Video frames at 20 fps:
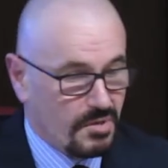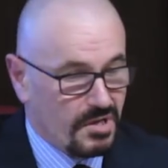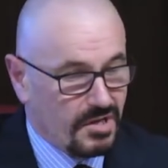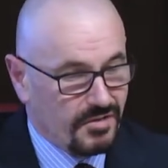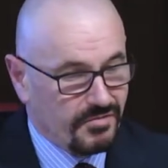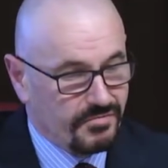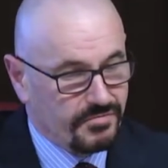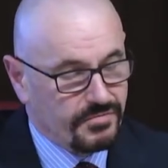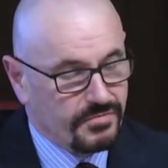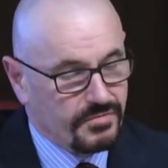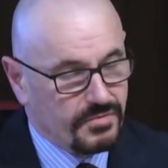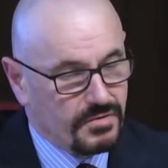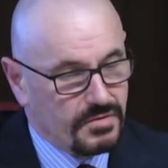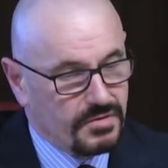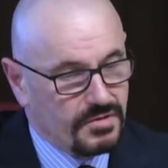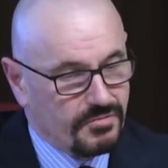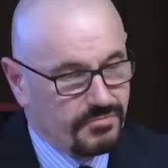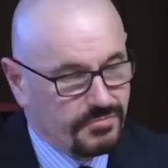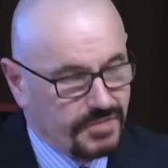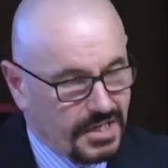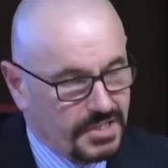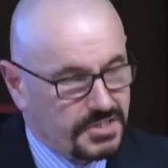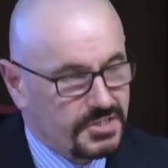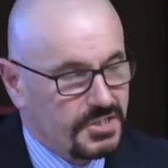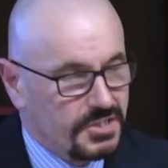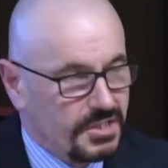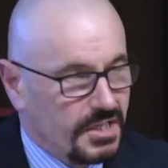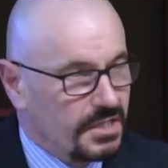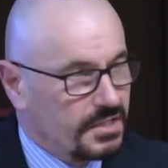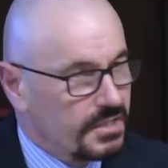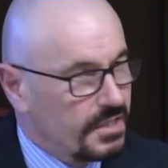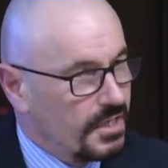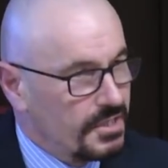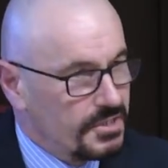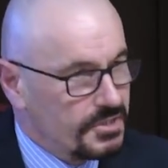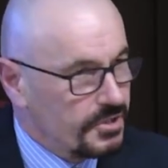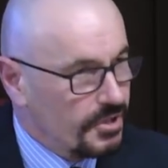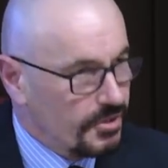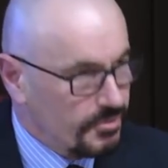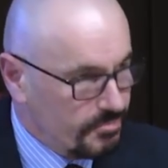If the facts in that case
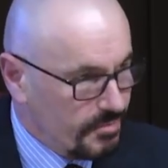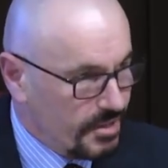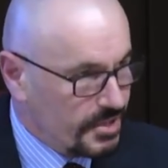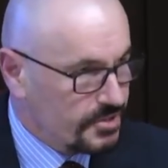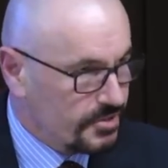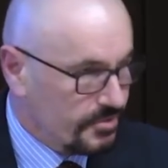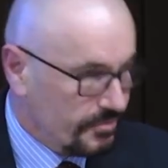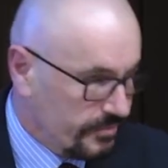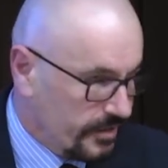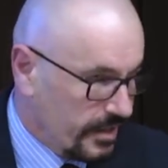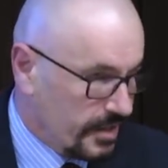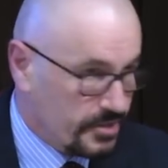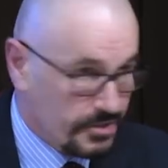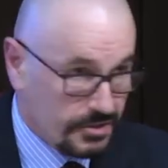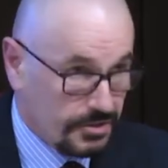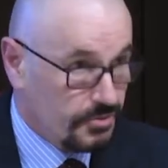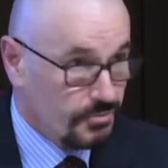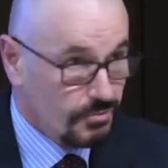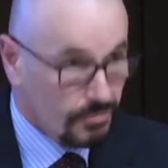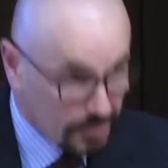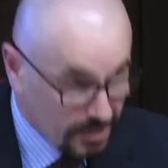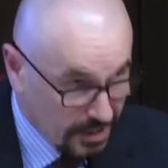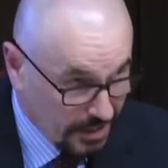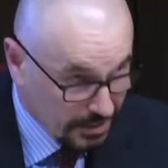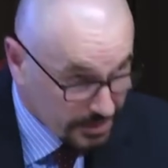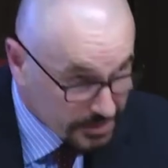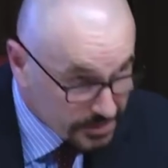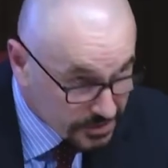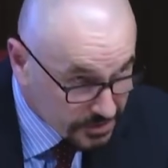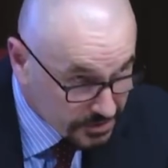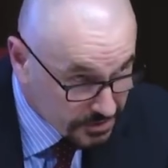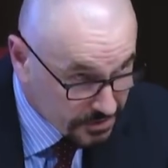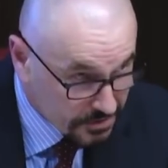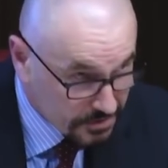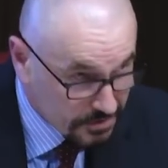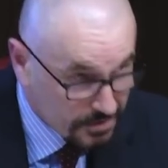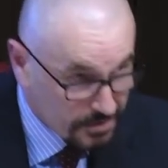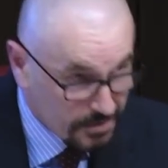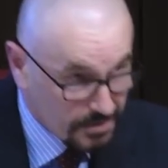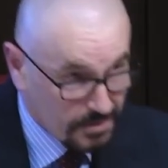don't match the facts in your case,
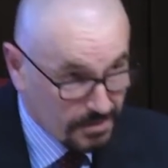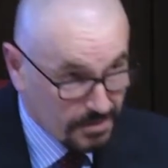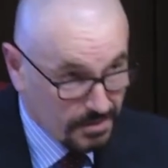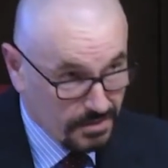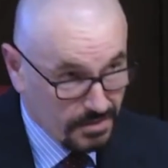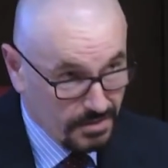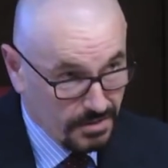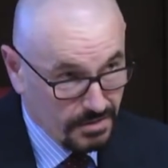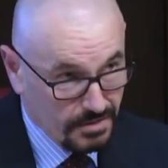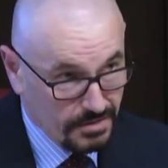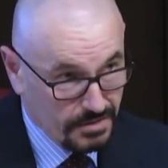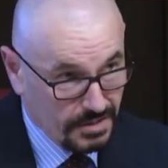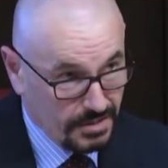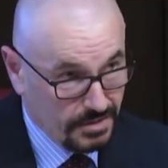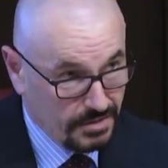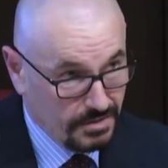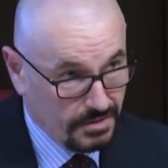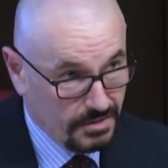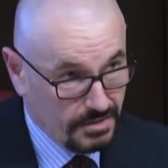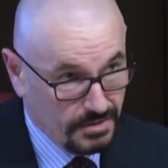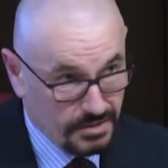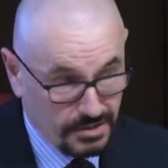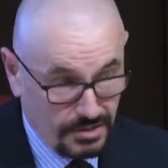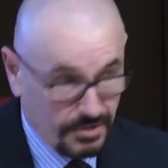then the